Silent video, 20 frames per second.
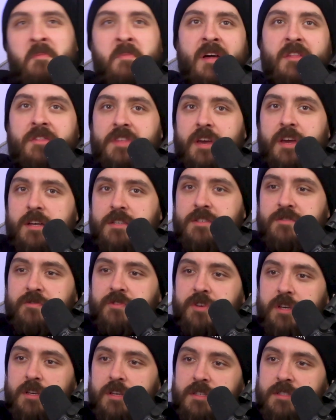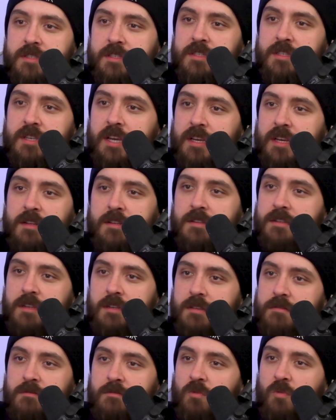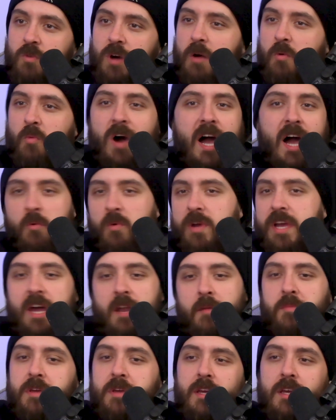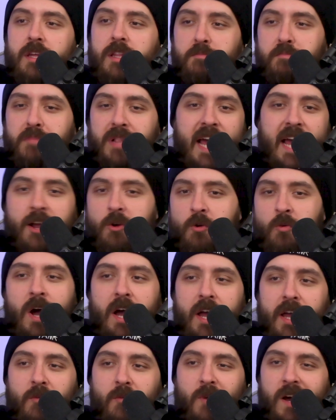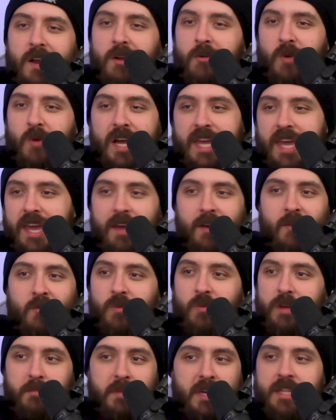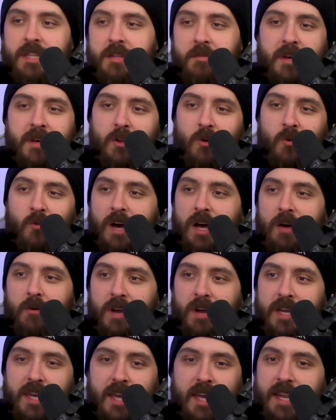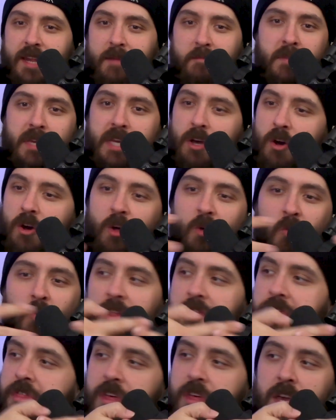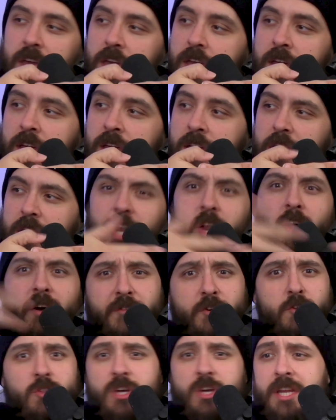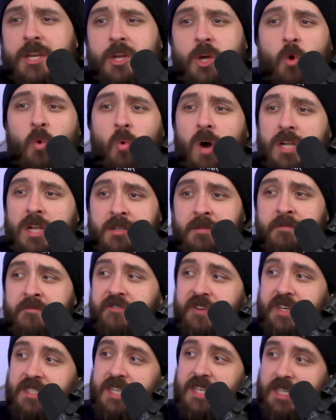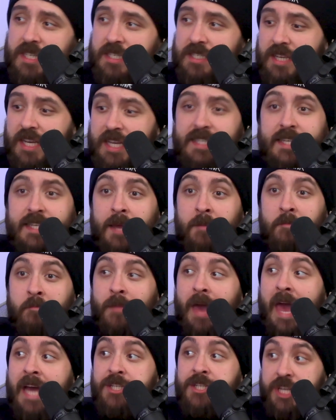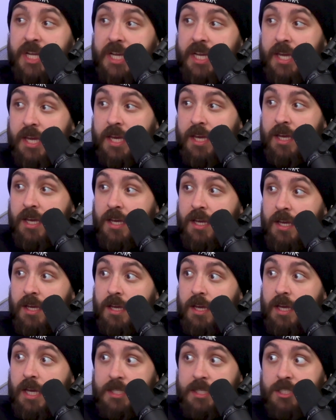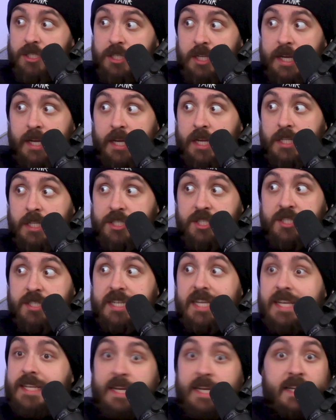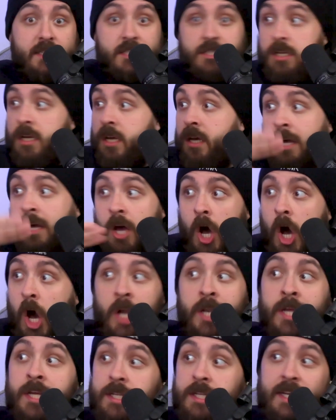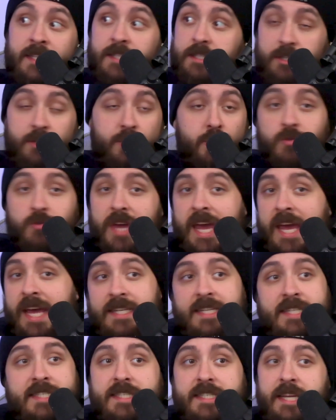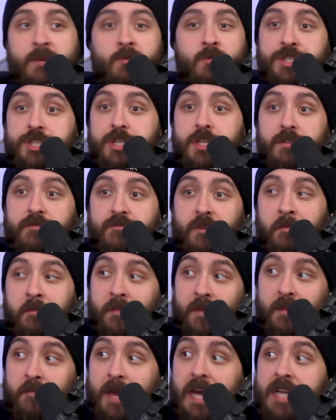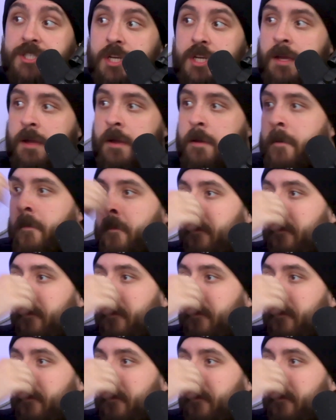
about theosophy is it's like why why we got to be black or white? Why why can't we be in the middle? Why why can't it be all one thing? You know, if you look into quantum physics, it's like magic yeah, it's, it's, yeah, literally. On it, it's you can't distinguish it from. I mean, bro, magic. all the Marvel